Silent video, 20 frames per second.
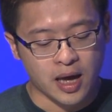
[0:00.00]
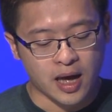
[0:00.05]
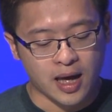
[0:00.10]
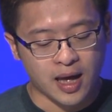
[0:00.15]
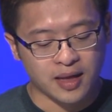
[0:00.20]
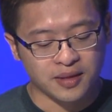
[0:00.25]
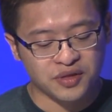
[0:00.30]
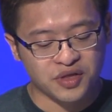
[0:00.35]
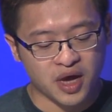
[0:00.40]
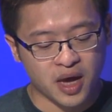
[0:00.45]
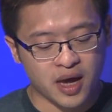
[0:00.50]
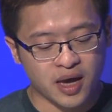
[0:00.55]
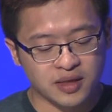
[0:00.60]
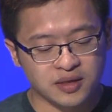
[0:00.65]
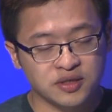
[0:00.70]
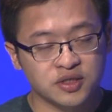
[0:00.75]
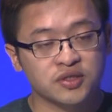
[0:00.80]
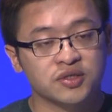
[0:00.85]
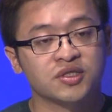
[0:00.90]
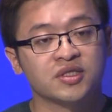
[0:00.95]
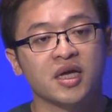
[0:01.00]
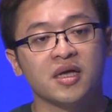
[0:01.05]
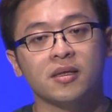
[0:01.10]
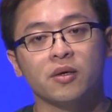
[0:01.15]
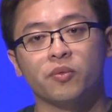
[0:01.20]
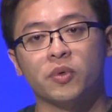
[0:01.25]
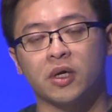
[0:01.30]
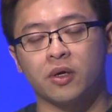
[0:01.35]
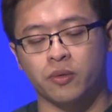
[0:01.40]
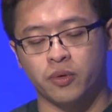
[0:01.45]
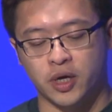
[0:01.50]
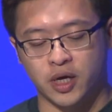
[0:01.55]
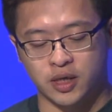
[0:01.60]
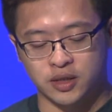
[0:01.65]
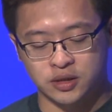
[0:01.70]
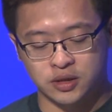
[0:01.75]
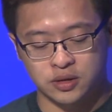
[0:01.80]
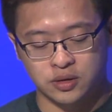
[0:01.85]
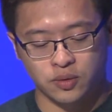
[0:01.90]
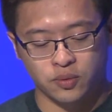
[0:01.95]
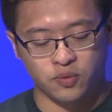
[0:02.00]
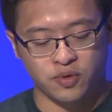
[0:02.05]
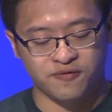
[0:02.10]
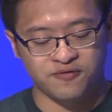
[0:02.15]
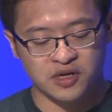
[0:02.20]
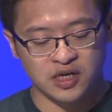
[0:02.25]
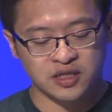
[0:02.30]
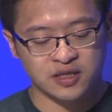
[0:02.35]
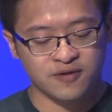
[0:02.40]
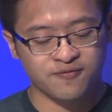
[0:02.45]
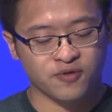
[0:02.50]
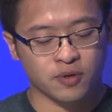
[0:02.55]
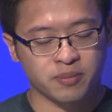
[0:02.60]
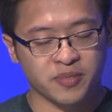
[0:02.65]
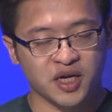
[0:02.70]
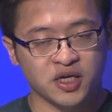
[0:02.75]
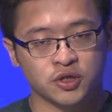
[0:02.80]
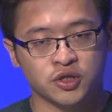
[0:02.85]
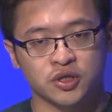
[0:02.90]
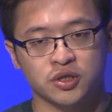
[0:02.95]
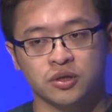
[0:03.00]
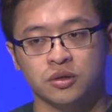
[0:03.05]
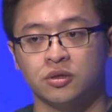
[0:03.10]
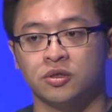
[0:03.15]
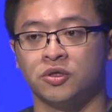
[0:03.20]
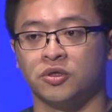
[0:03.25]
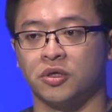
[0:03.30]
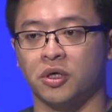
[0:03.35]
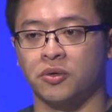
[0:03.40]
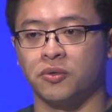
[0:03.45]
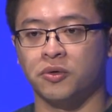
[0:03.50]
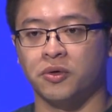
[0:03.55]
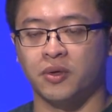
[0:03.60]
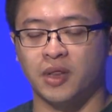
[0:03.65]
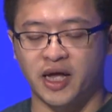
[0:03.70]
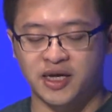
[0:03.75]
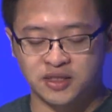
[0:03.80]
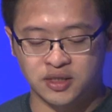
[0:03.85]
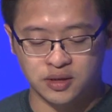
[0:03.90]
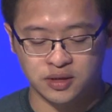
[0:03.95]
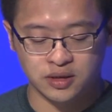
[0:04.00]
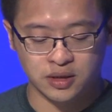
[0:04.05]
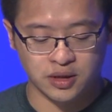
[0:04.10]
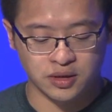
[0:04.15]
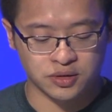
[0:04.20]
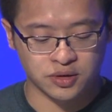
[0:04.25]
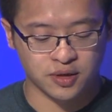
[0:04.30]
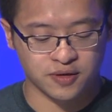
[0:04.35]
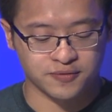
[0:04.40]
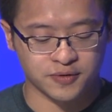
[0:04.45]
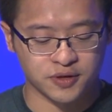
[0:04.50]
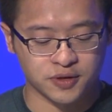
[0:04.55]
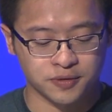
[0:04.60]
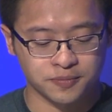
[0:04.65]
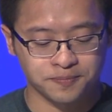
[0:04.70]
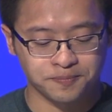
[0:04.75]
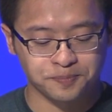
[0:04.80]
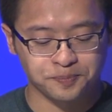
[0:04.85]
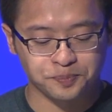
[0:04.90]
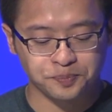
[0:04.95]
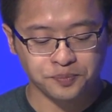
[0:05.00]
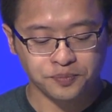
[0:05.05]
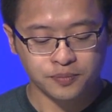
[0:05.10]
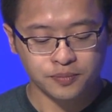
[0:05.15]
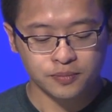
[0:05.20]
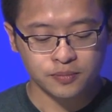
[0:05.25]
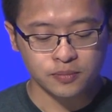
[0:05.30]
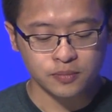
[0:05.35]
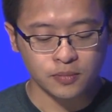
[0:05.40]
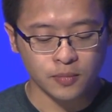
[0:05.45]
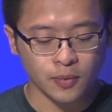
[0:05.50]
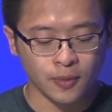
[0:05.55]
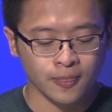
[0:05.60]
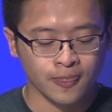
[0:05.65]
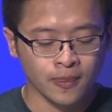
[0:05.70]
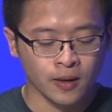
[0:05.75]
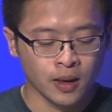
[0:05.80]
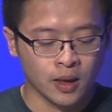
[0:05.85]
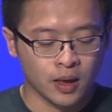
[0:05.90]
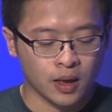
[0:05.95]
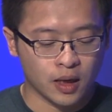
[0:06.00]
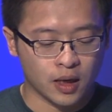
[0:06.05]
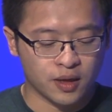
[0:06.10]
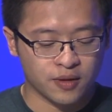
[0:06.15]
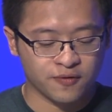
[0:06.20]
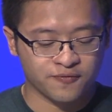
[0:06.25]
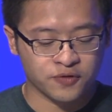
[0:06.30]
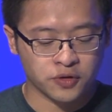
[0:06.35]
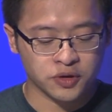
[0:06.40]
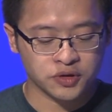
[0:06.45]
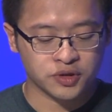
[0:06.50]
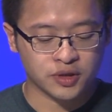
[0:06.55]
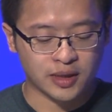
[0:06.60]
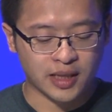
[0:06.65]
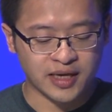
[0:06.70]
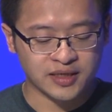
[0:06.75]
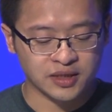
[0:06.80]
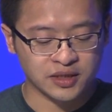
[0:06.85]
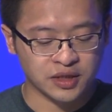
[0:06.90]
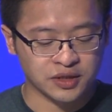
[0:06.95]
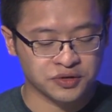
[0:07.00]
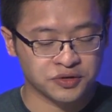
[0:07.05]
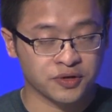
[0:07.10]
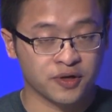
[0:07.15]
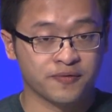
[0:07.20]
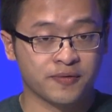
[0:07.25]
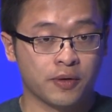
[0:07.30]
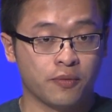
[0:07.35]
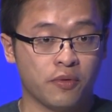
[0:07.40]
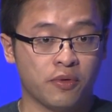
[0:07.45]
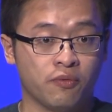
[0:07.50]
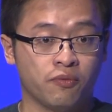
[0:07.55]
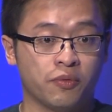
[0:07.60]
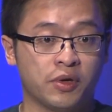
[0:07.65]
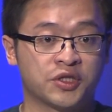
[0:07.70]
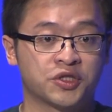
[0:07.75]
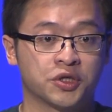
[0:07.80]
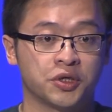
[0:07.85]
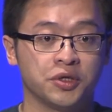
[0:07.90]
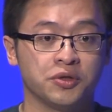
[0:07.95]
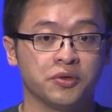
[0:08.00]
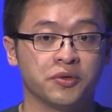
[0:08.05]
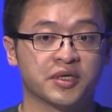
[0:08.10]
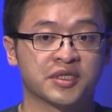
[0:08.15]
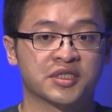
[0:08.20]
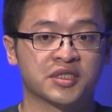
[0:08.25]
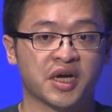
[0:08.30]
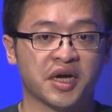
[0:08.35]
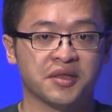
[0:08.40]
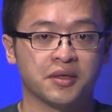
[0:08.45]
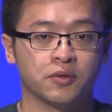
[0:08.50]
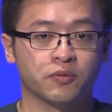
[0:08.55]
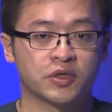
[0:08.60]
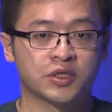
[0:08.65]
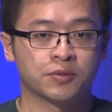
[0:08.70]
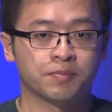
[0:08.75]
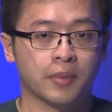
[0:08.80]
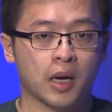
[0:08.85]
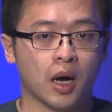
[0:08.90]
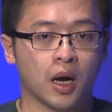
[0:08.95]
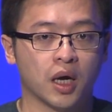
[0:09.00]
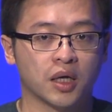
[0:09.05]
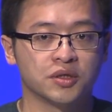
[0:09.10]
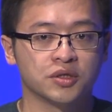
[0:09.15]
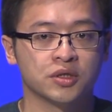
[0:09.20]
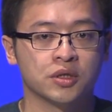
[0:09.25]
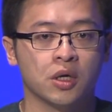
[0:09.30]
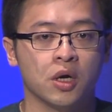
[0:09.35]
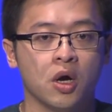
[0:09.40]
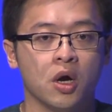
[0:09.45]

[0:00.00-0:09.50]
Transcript: and then send a request with this information to the Google licensing server. And of course, the licensing server will return you a signed response,